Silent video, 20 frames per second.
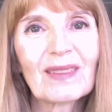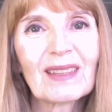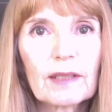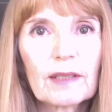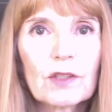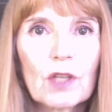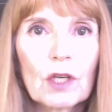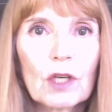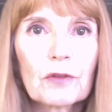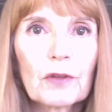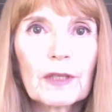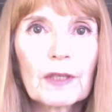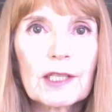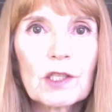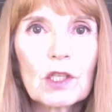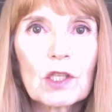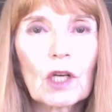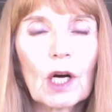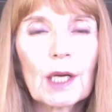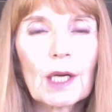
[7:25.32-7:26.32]
Don't forget
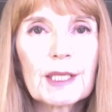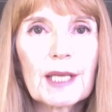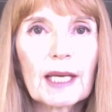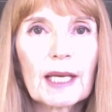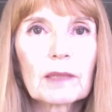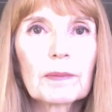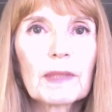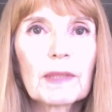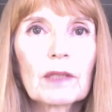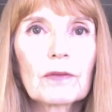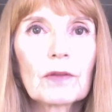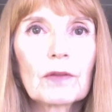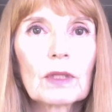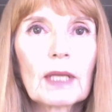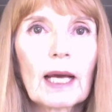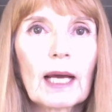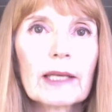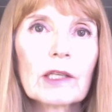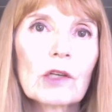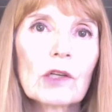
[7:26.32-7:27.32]
to contact me if you'd
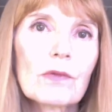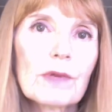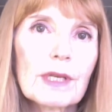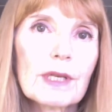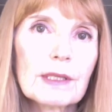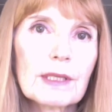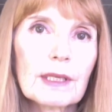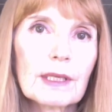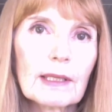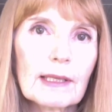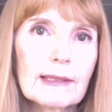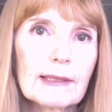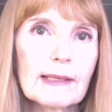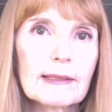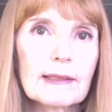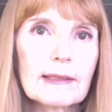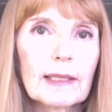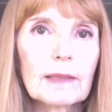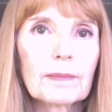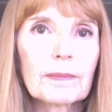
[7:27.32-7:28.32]
like a reading. As I
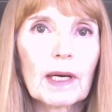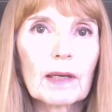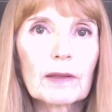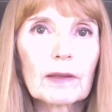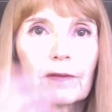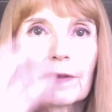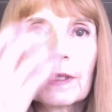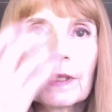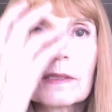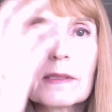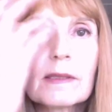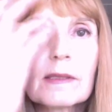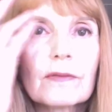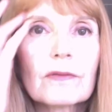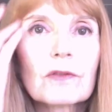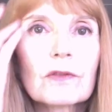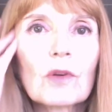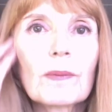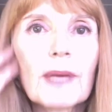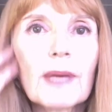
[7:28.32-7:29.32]
said, my fee is
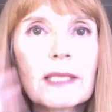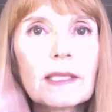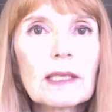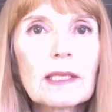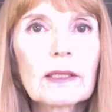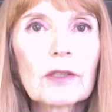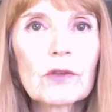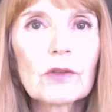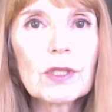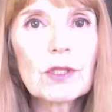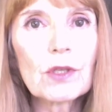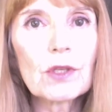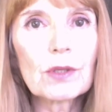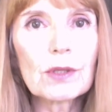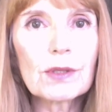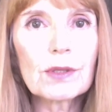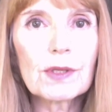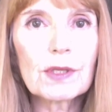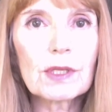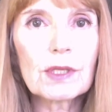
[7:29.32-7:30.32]
dramatically
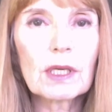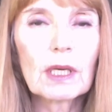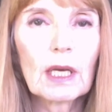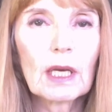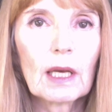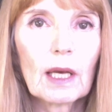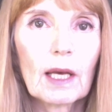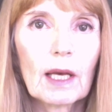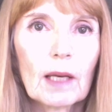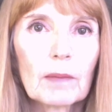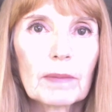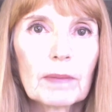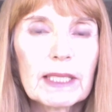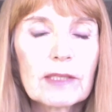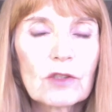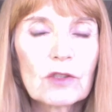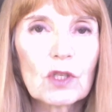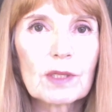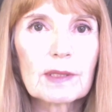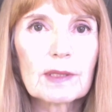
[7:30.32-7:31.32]
reduced.
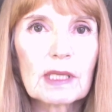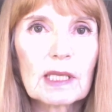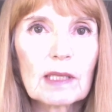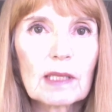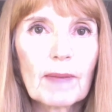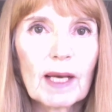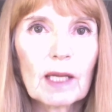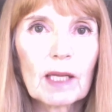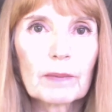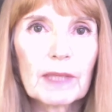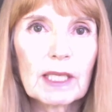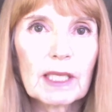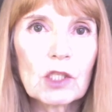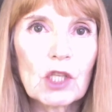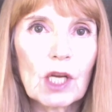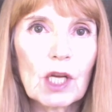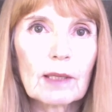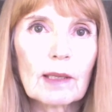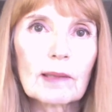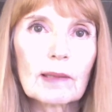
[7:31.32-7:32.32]
Please just email me,
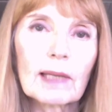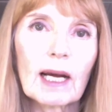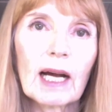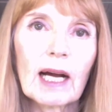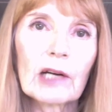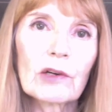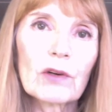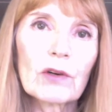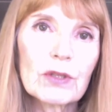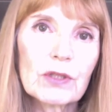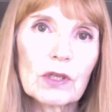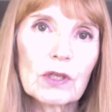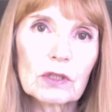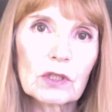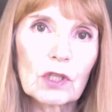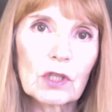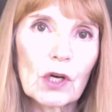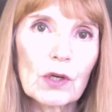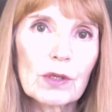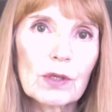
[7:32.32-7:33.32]
jen at
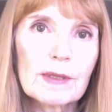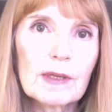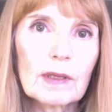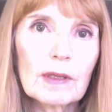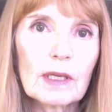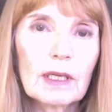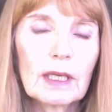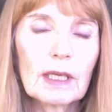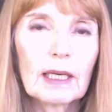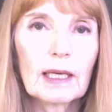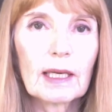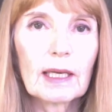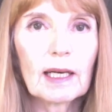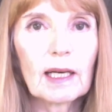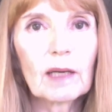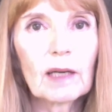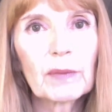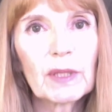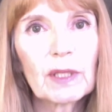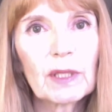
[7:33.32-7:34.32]
cheiro.coza.
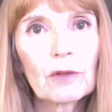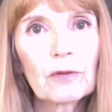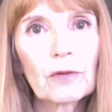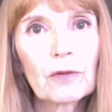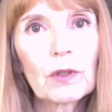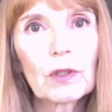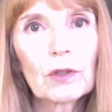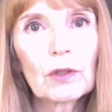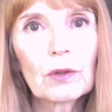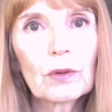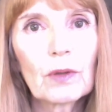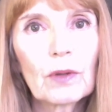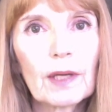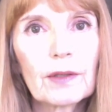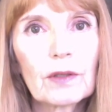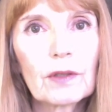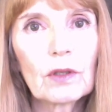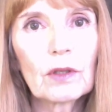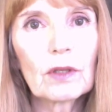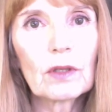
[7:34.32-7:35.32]
I'm here for you.
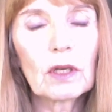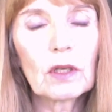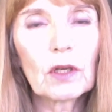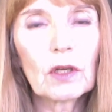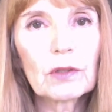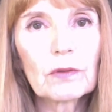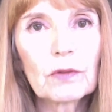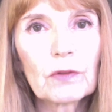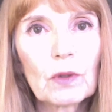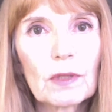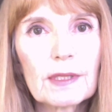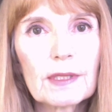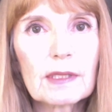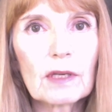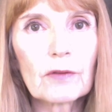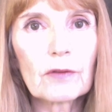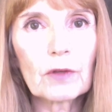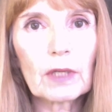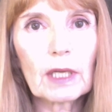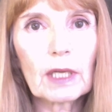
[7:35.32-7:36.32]
I know a lot of you are
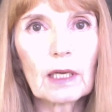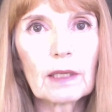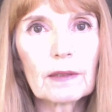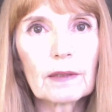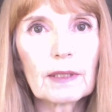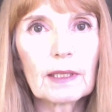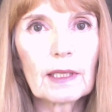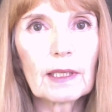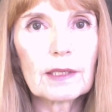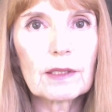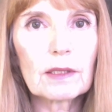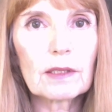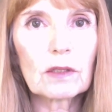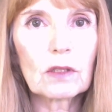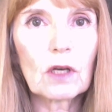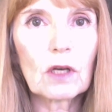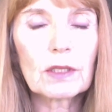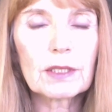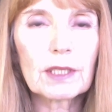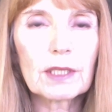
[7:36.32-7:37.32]
suffering out there under
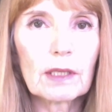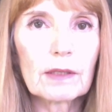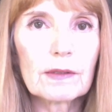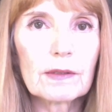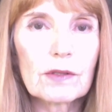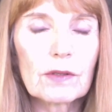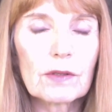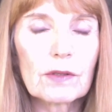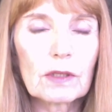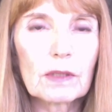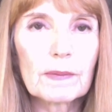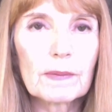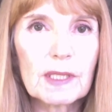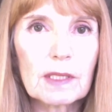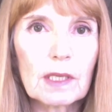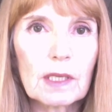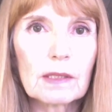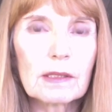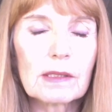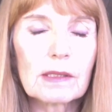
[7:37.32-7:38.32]
the lockdown
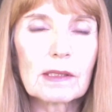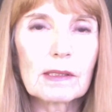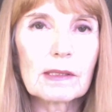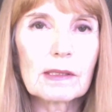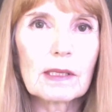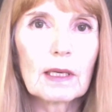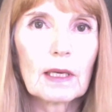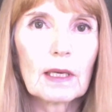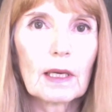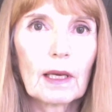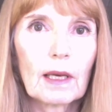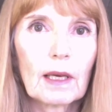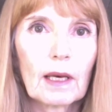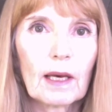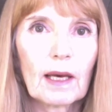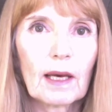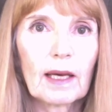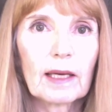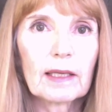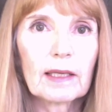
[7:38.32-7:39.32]
circumstances.
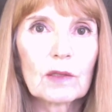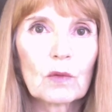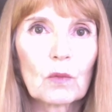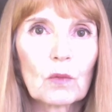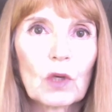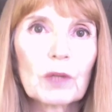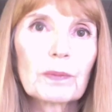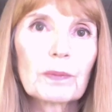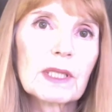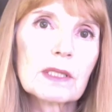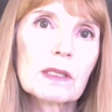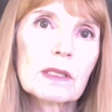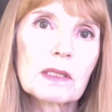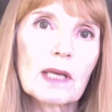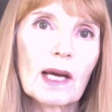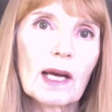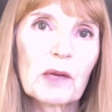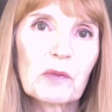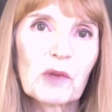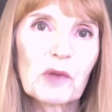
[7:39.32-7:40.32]
And what better
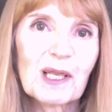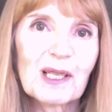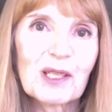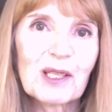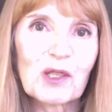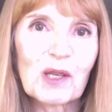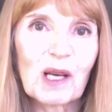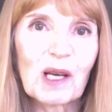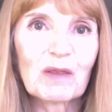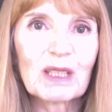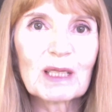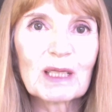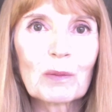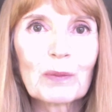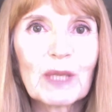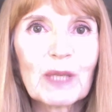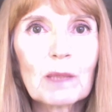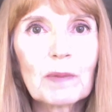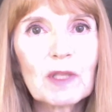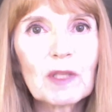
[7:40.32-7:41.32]
time, really, to have a little
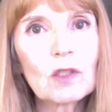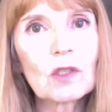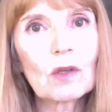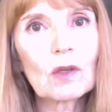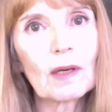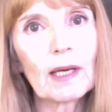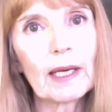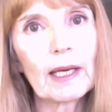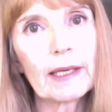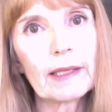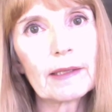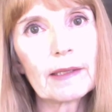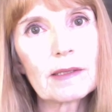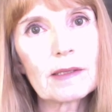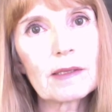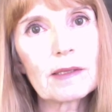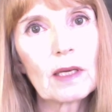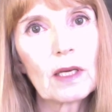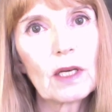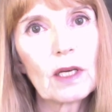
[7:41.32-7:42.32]
peep into your
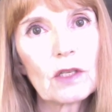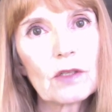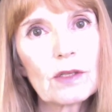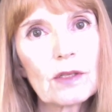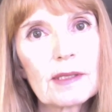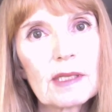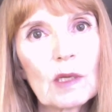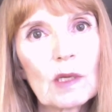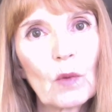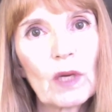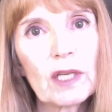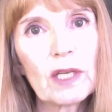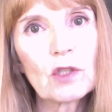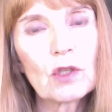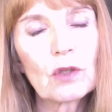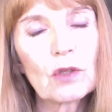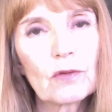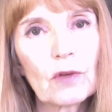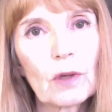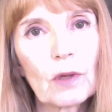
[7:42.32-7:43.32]
hands to see where
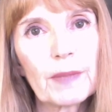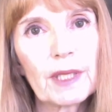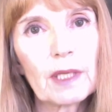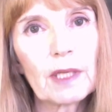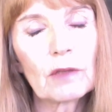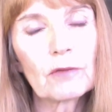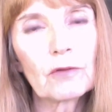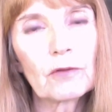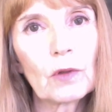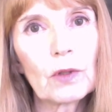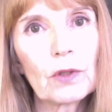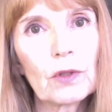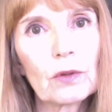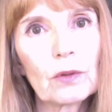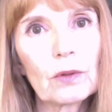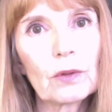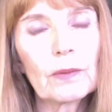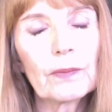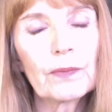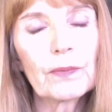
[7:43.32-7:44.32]
to from here for
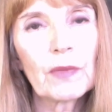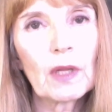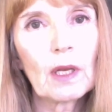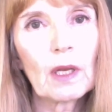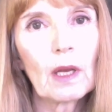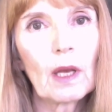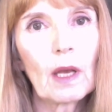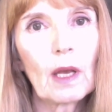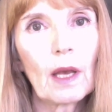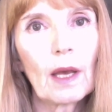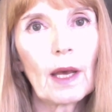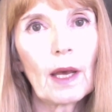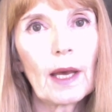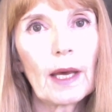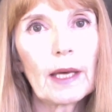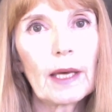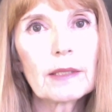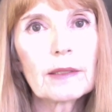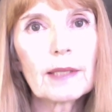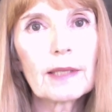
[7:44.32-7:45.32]
you.
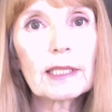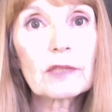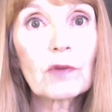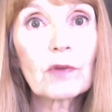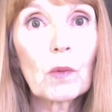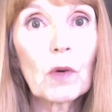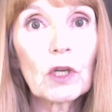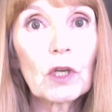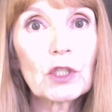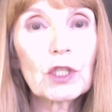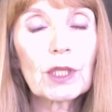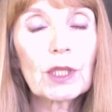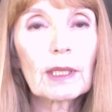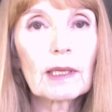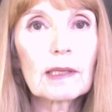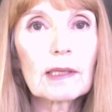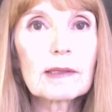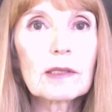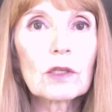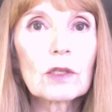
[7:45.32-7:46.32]
And thanks for
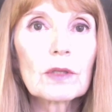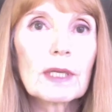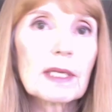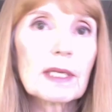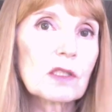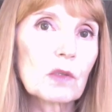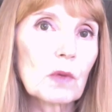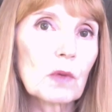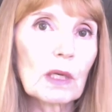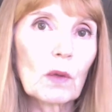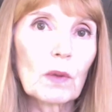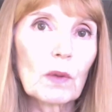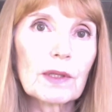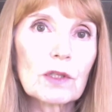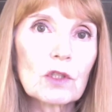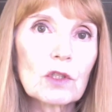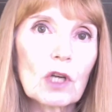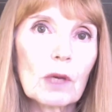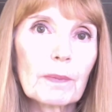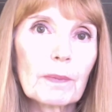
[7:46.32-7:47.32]
watching. I'll see you next week when
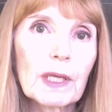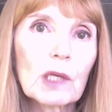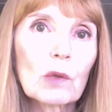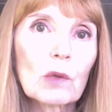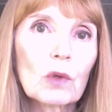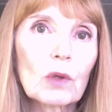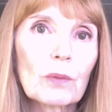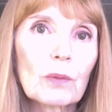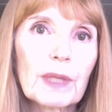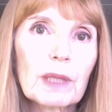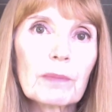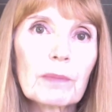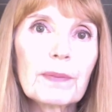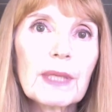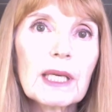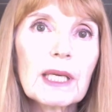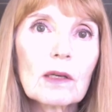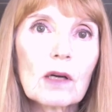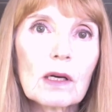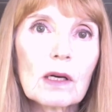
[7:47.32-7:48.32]
the topic will be
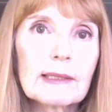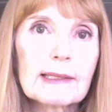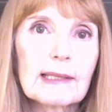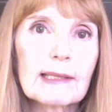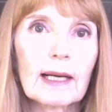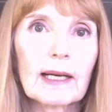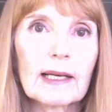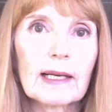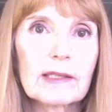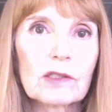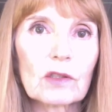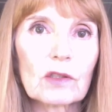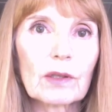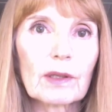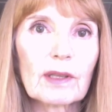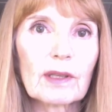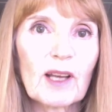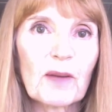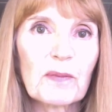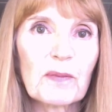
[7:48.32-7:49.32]
peacock's eyes
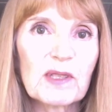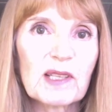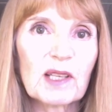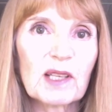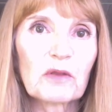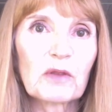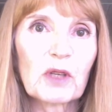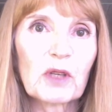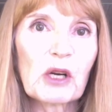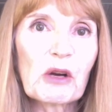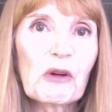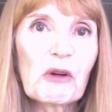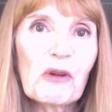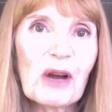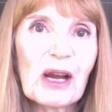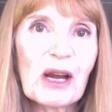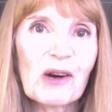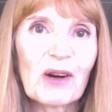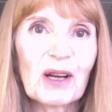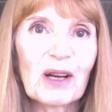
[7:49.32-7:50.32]
on thumbs, that very
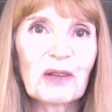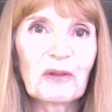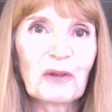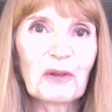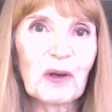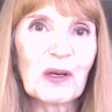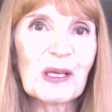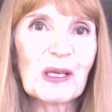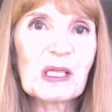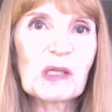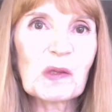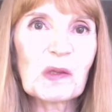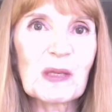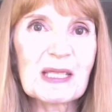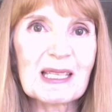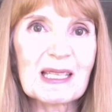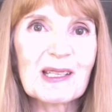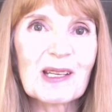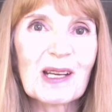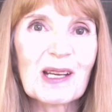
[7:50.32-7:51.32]
rare and very
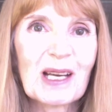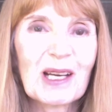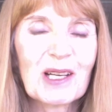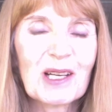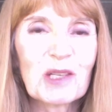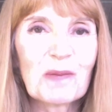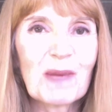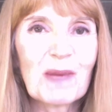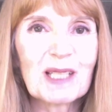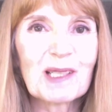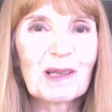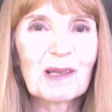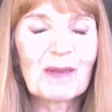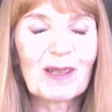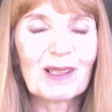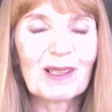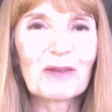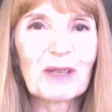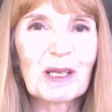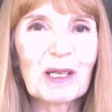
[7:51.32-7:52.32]
exquisite
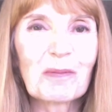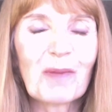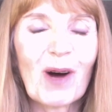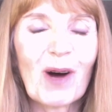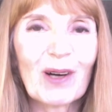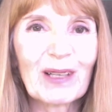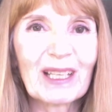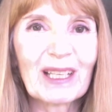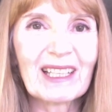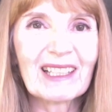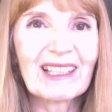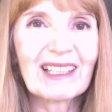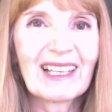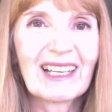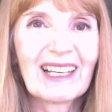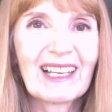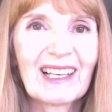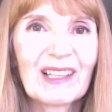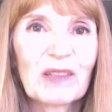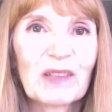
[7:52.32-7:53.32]
dermatoglyphic marking.
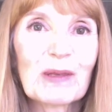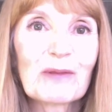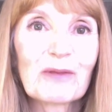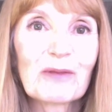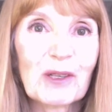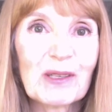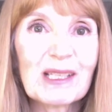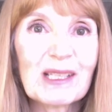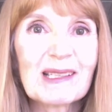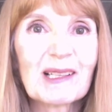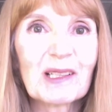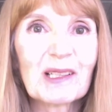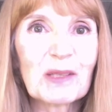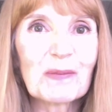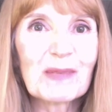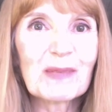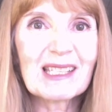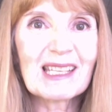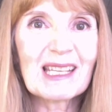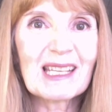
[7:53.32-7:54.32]
We very
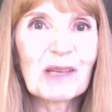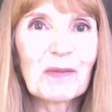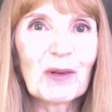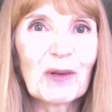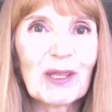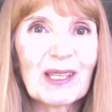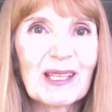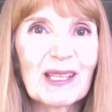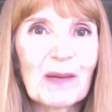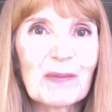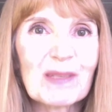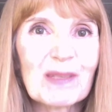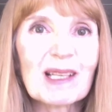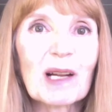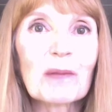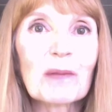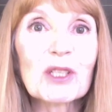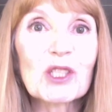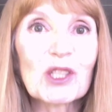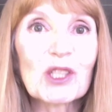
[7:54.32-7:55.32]
seldom see them on thumbs, and
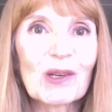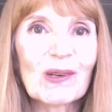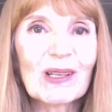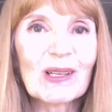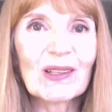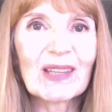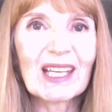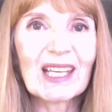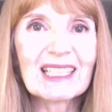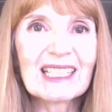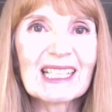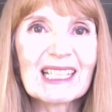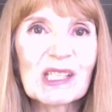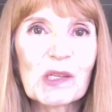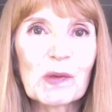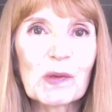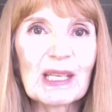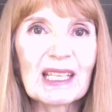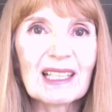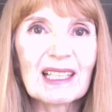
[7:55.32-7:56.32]
I'll be sharing on that
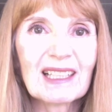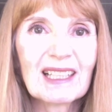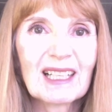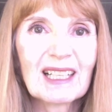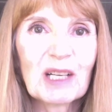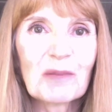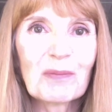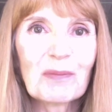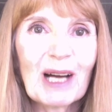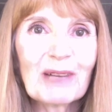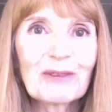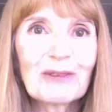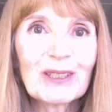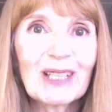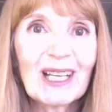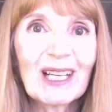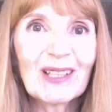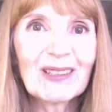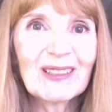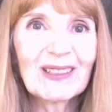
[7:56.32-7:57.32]
next week. Bye for
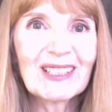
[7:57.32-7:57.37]
now.